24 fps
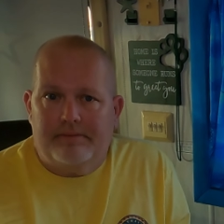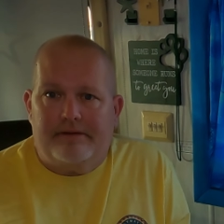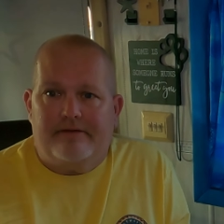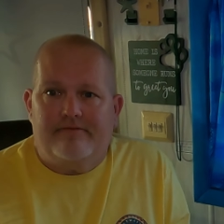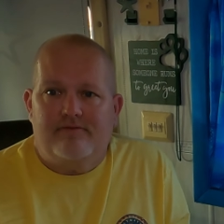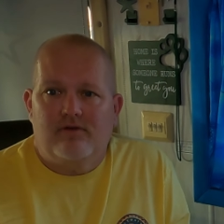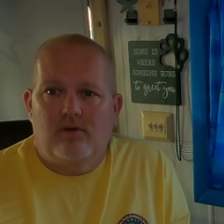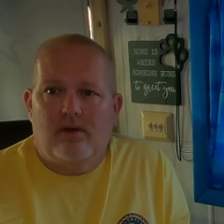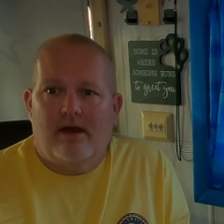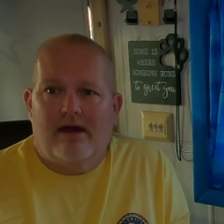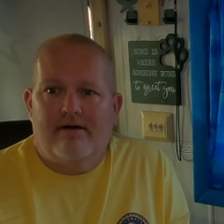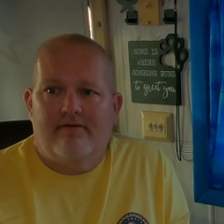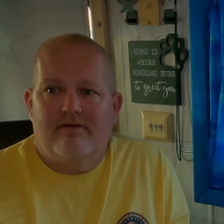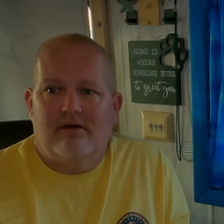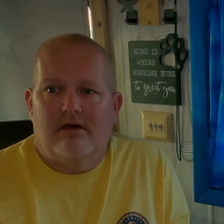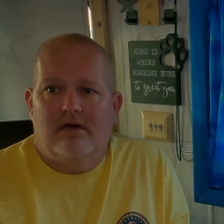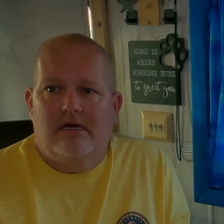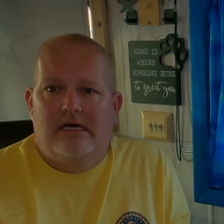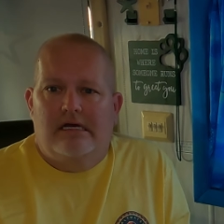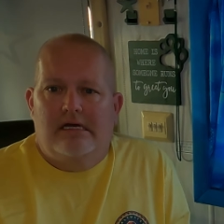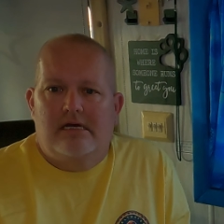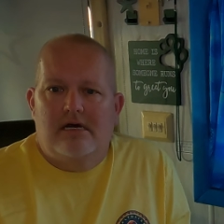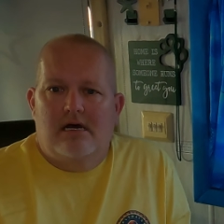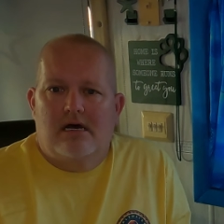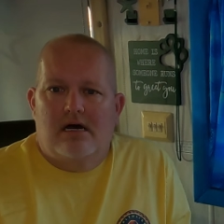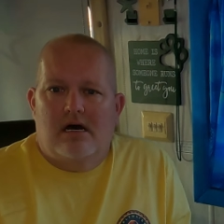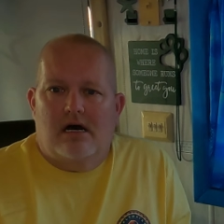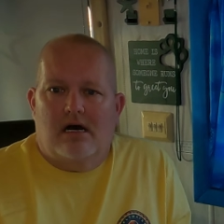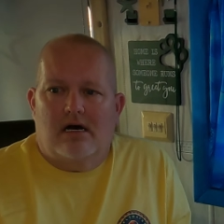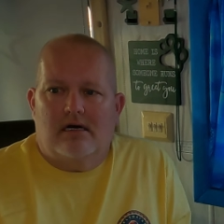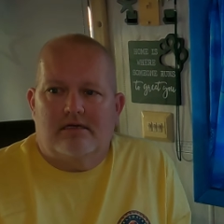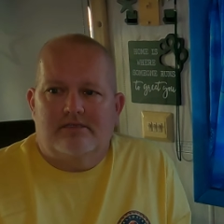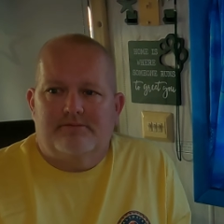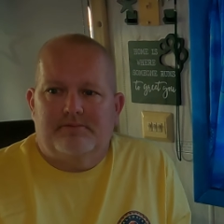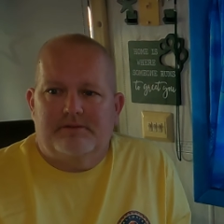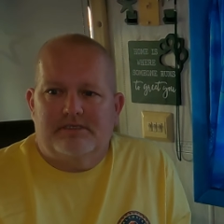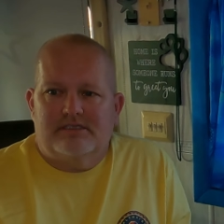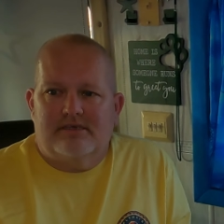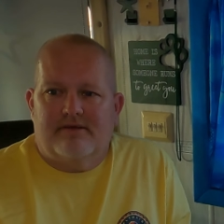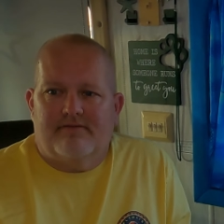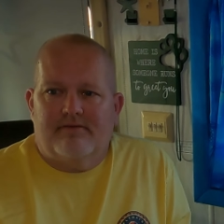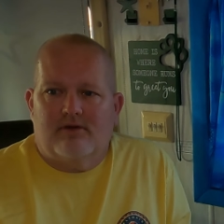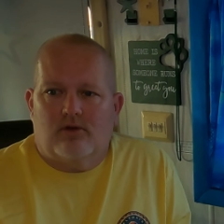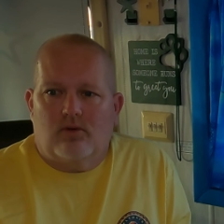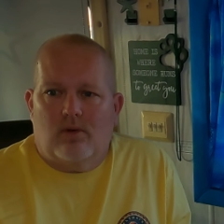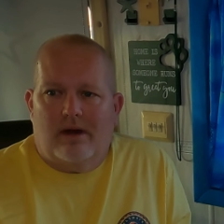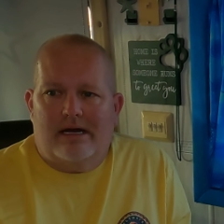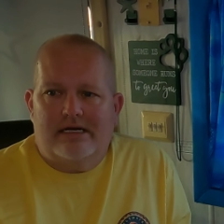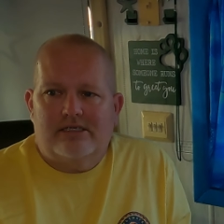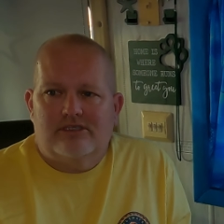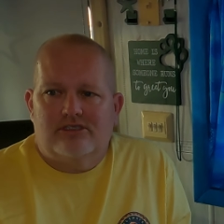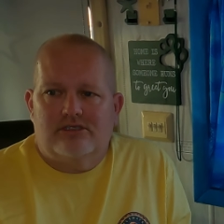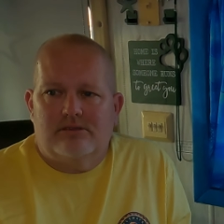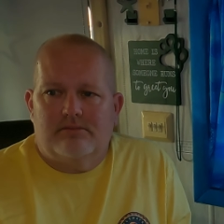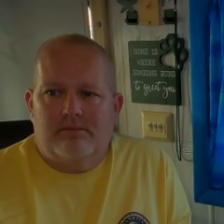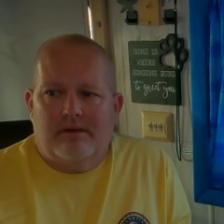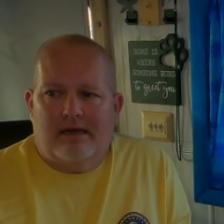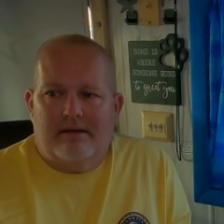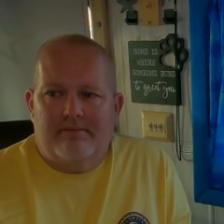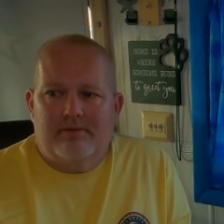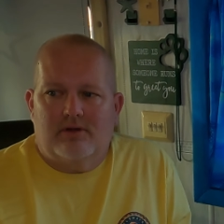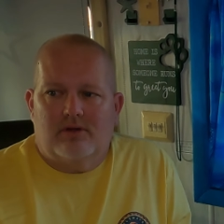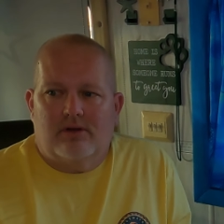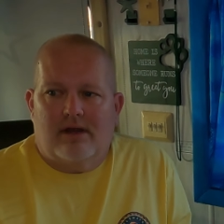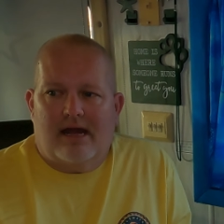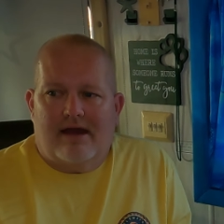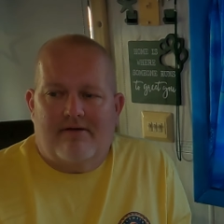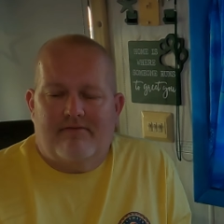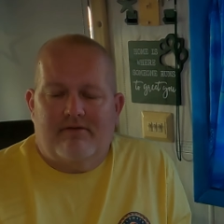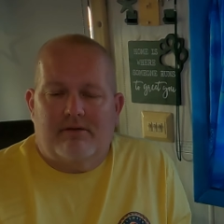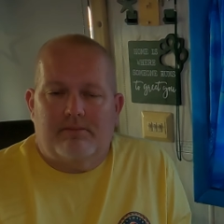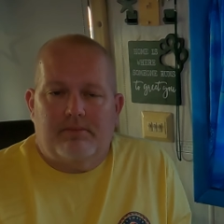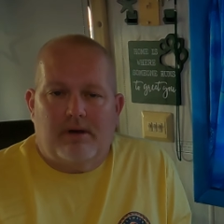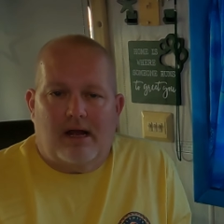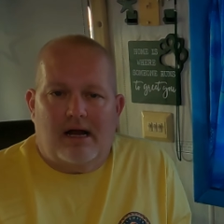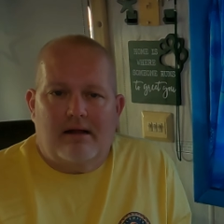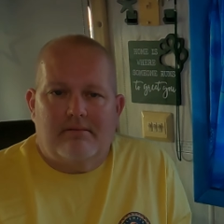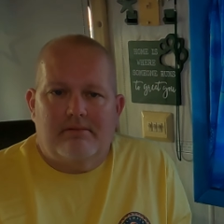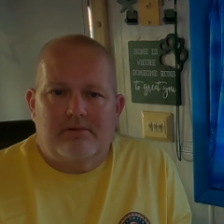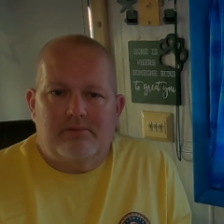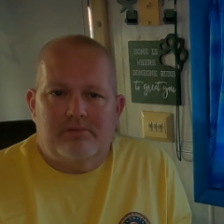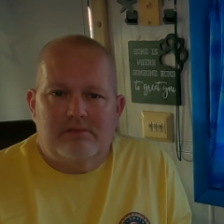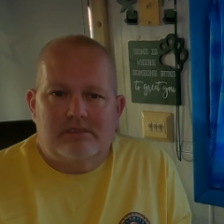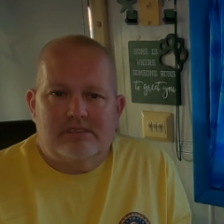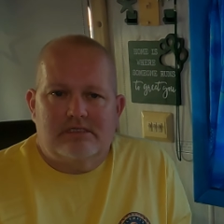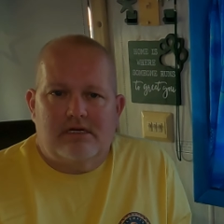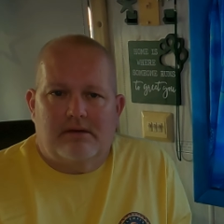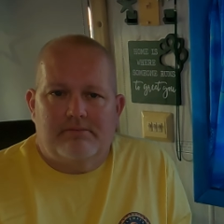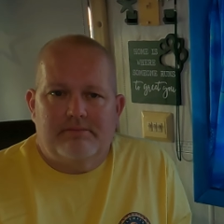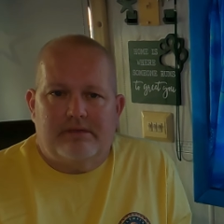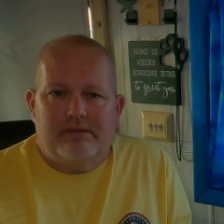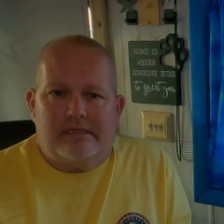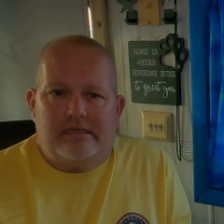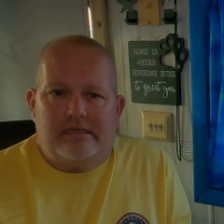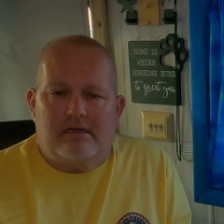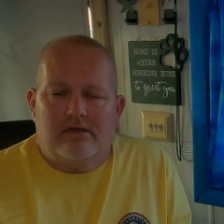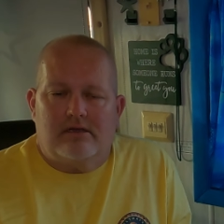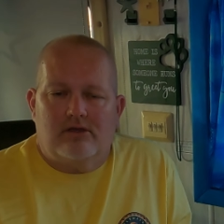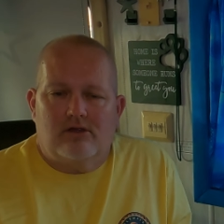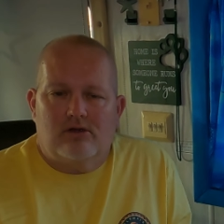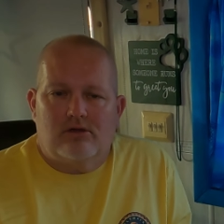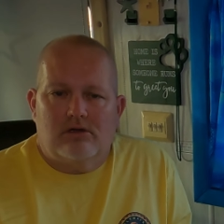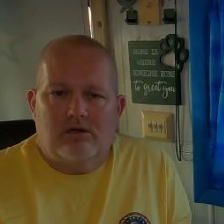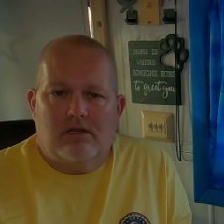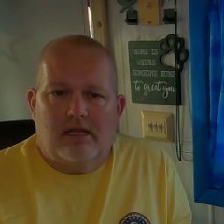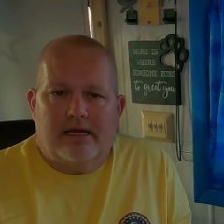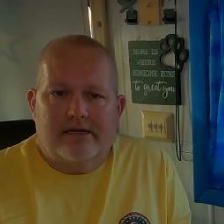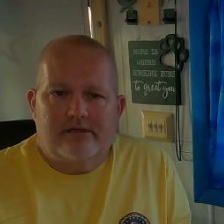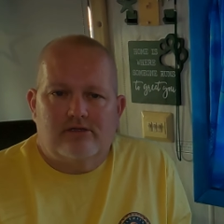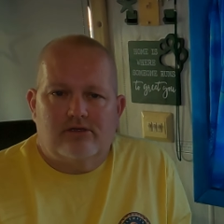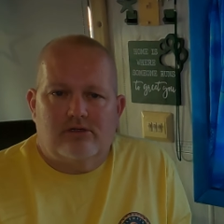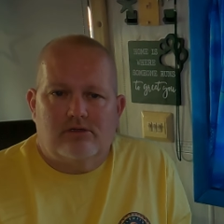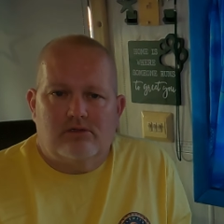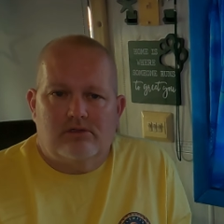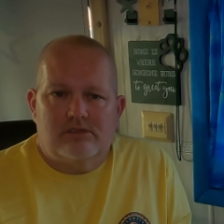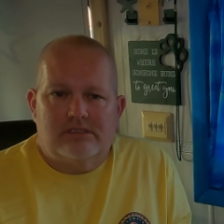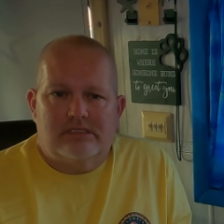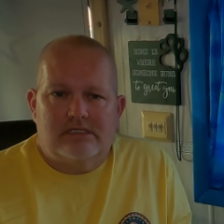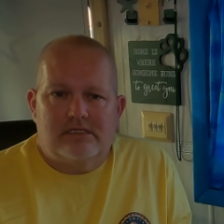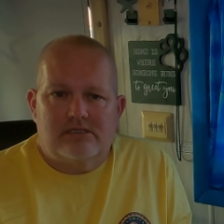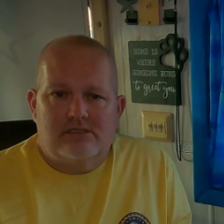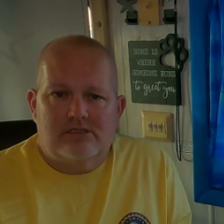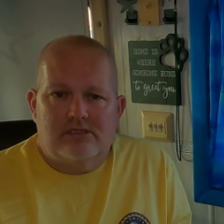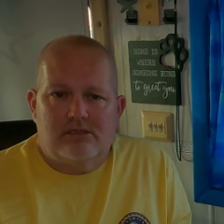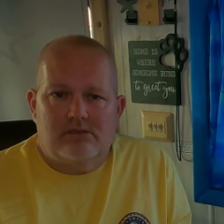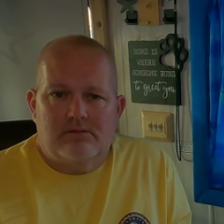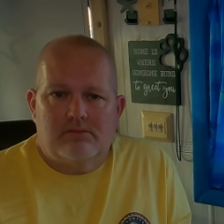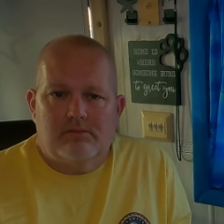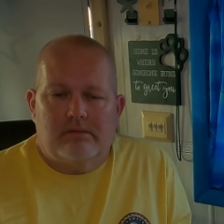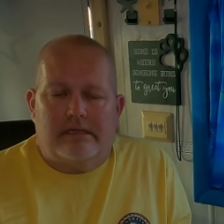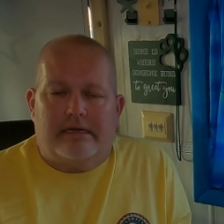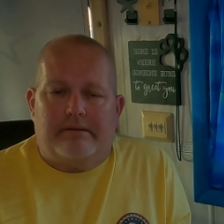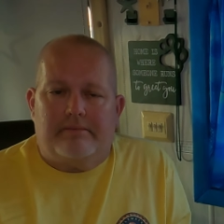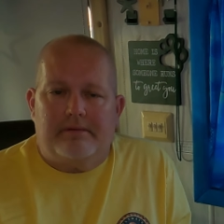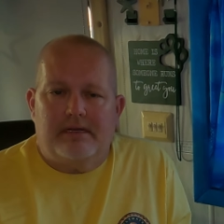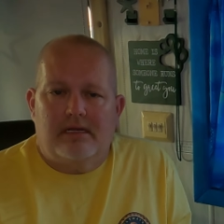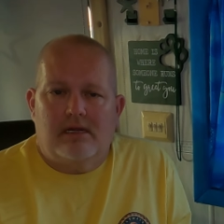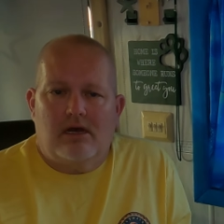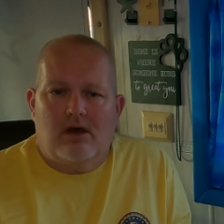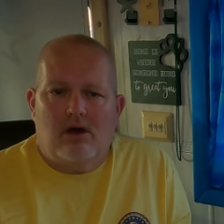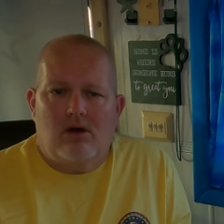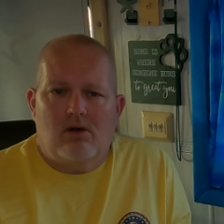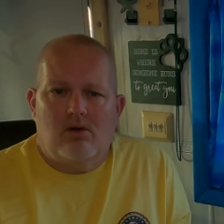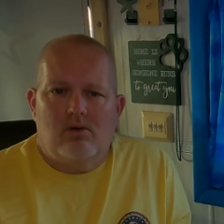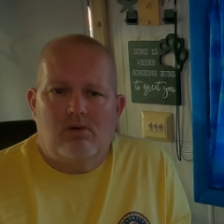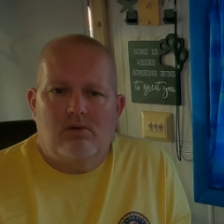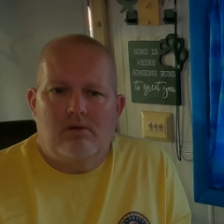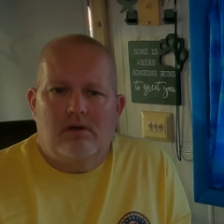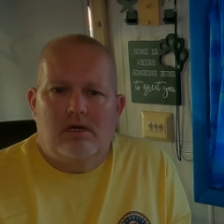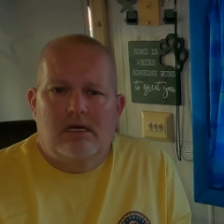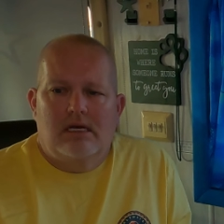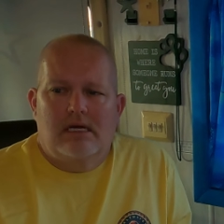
If you have a specific question, maybe you're having a problem with something in your electrical system, let me know.